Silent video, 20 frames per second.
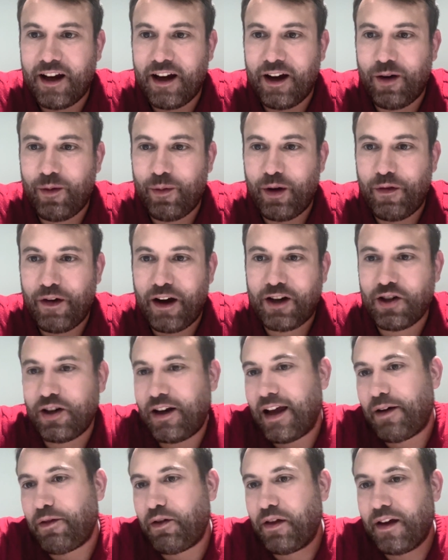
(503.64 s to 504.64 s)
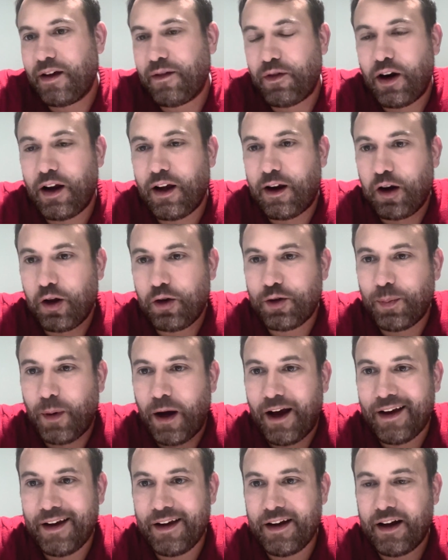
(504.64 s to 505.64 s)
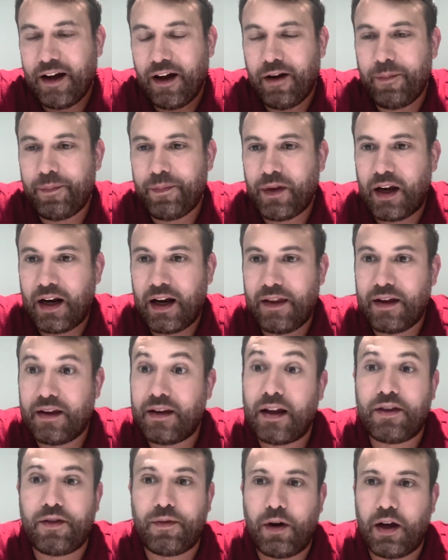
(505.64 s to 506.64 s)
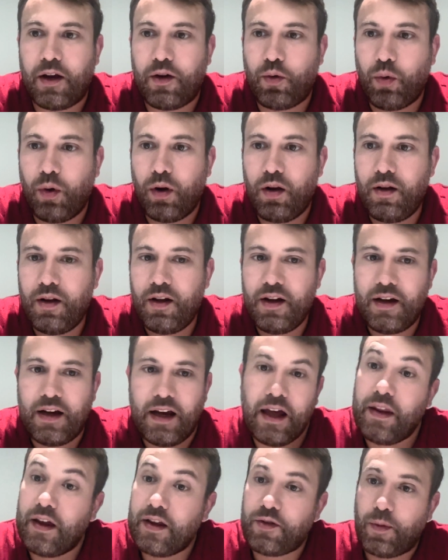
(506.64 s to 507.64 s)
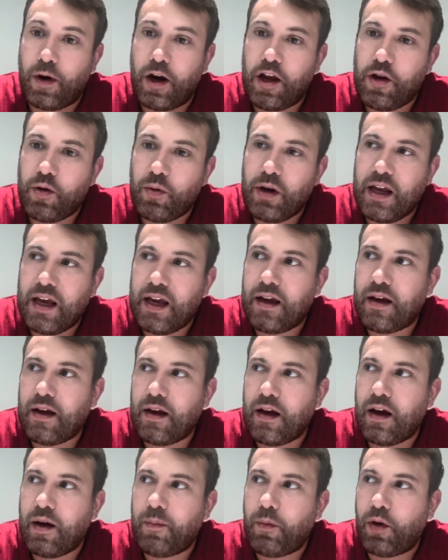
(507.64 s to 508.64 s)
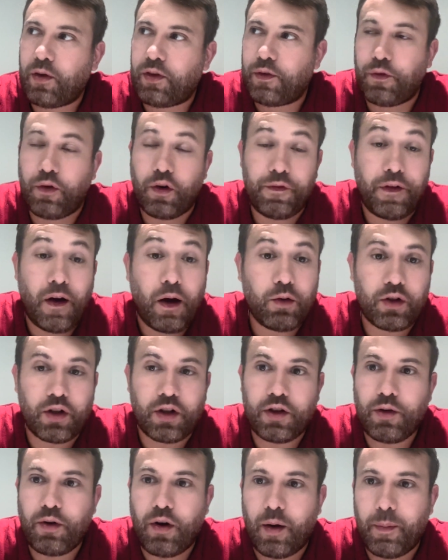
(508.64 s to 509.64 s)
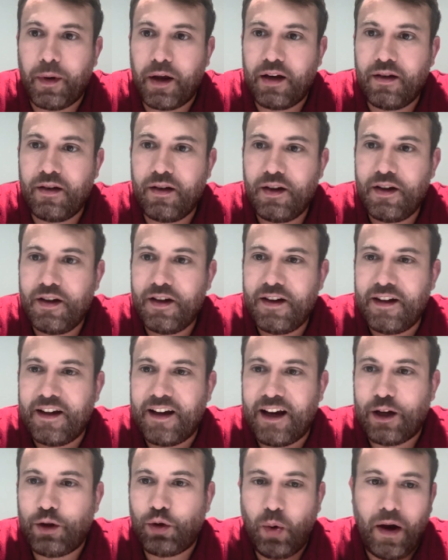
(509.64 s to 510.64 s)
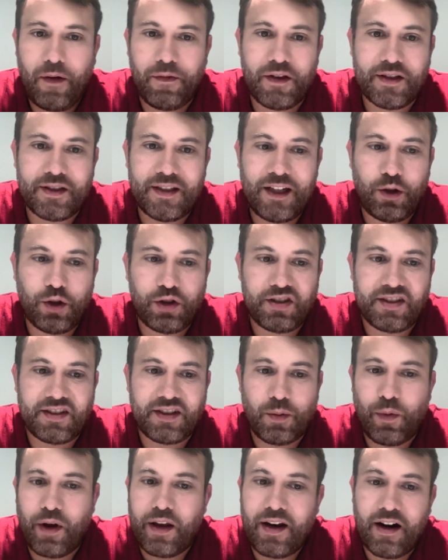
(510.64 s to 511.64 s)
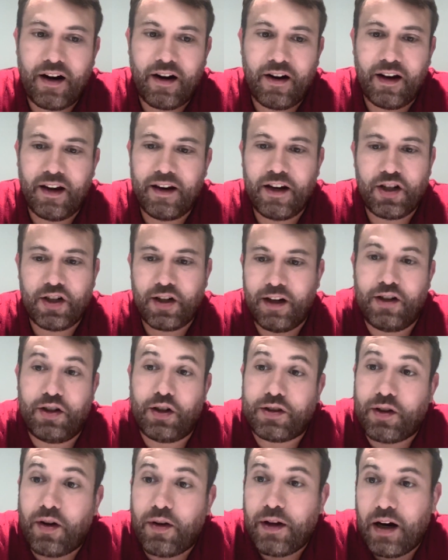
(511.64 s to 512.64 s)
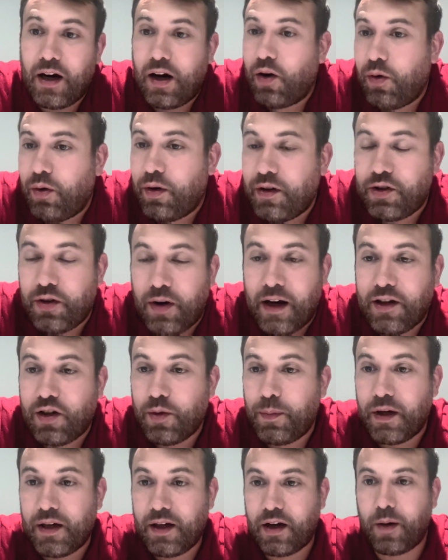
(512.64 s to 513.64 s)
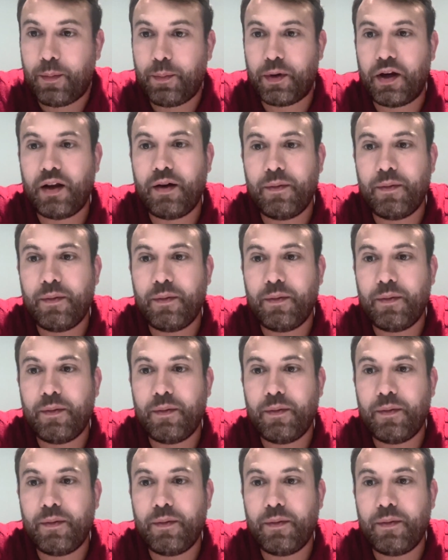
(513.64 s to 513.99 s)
we've actually everything very close by. And I think that's very cool. And that's very unique also for a founder to come in and to have this ecosystem when they're initially just on their own trying to build a company.